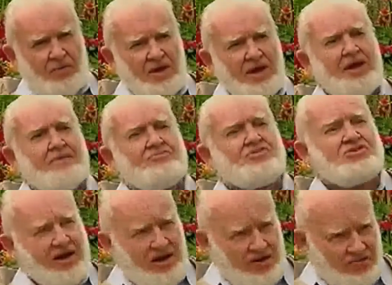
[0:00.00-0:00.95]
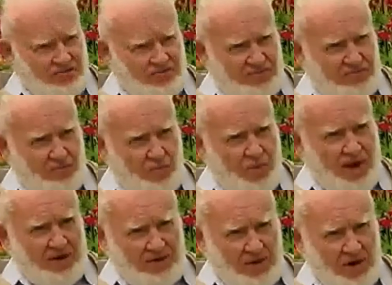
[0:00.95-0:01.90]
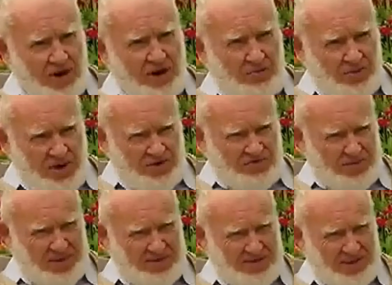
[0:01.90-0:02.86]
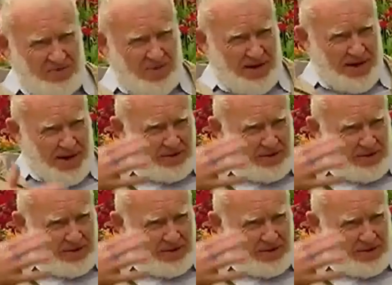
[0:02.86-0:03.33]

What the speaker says: he himself went all the way from Ithaca, way